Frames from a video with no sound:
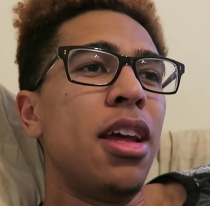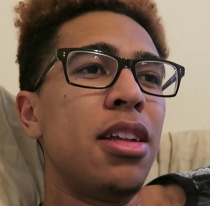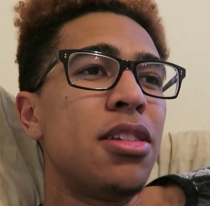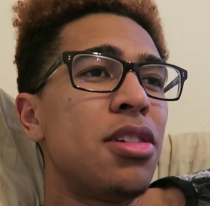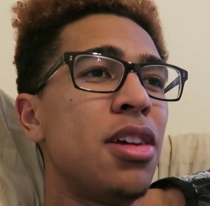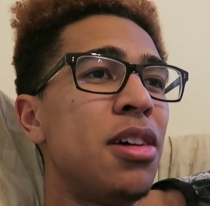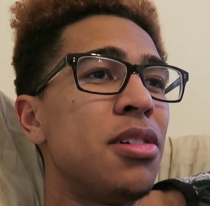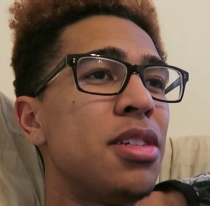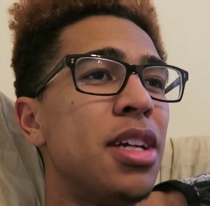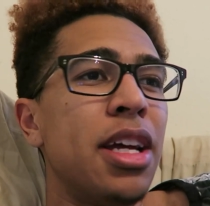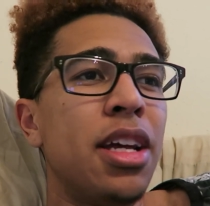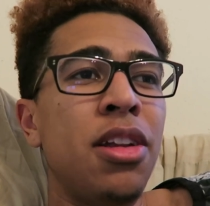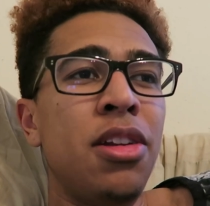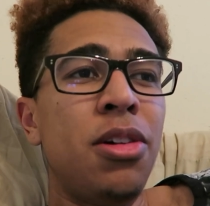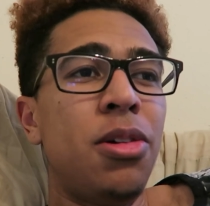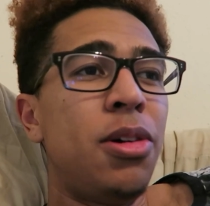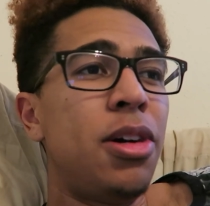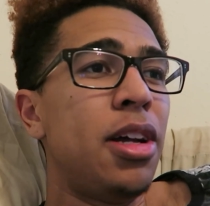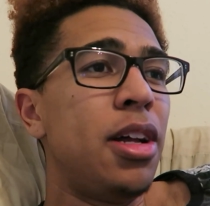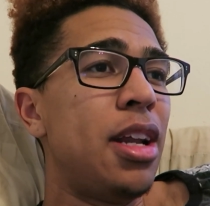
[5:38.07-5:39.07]
And so I was like, you
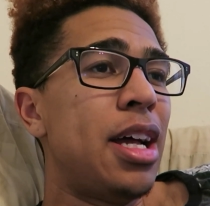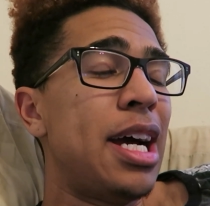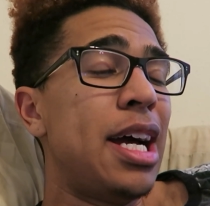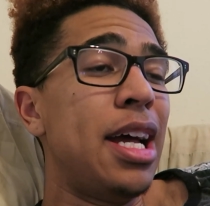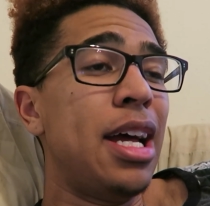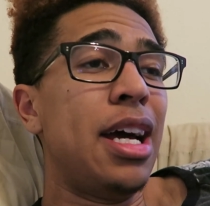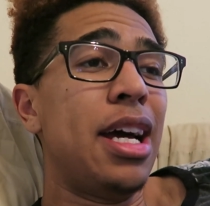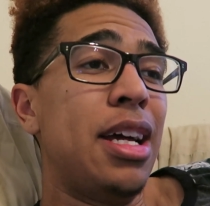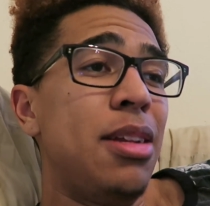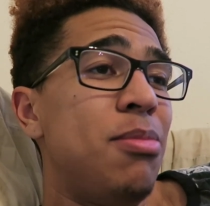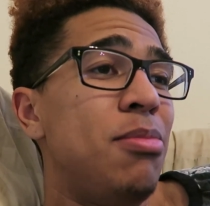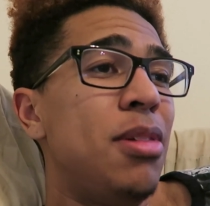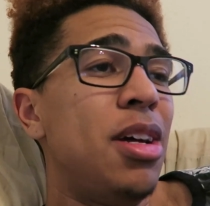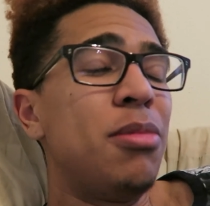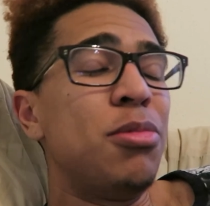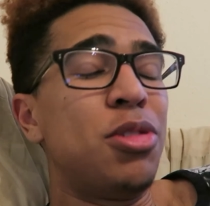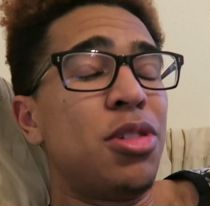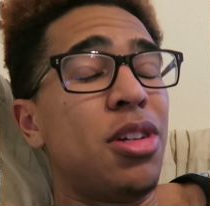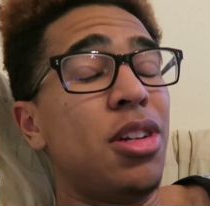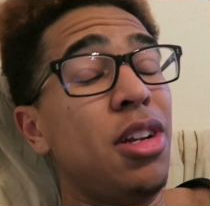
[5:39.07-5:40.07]
know what,
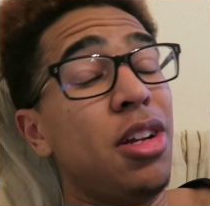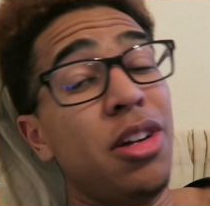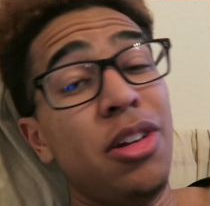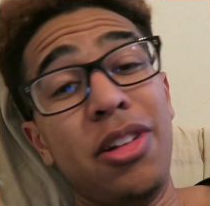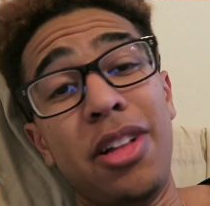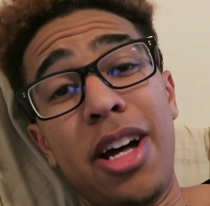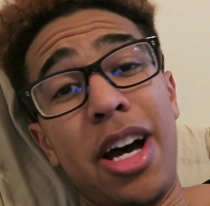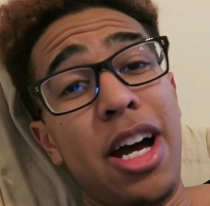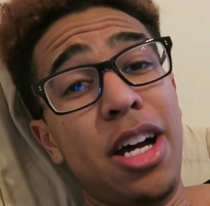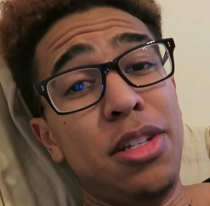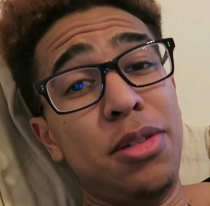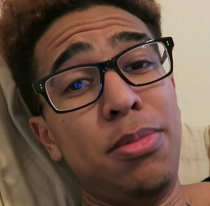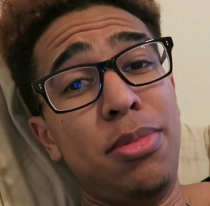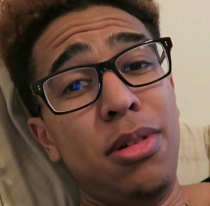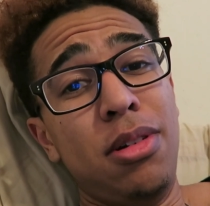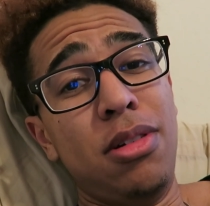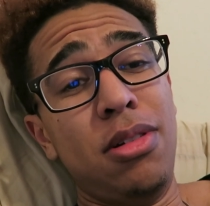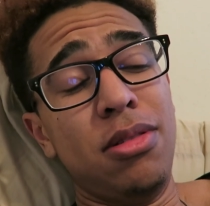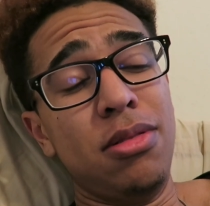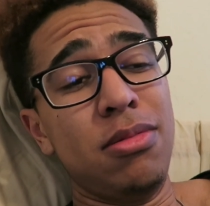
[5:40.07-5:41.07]
I'm just gonna go to the
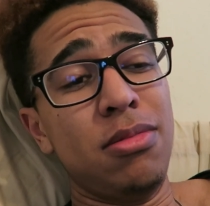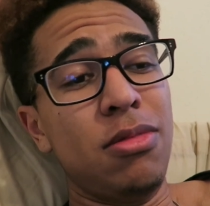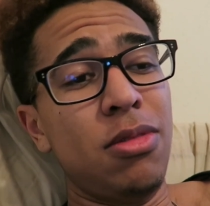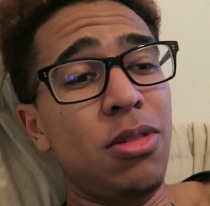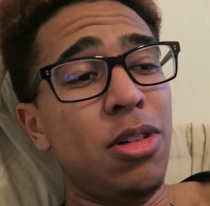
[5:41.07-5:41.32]
hospital.